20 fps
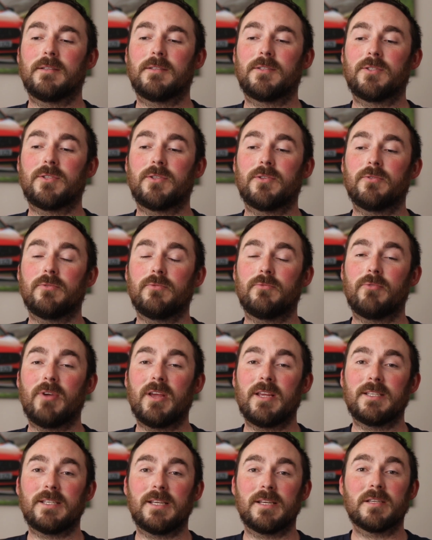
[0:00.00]
to
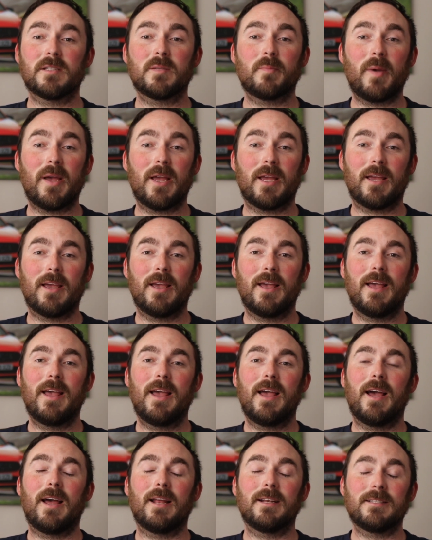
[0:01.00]
racing spec
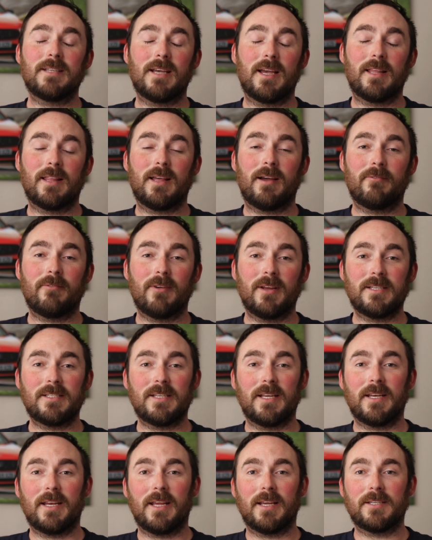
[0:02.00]
and take that
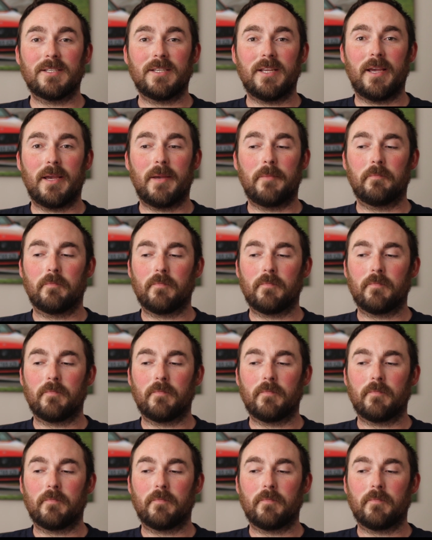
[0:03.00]
racing next year.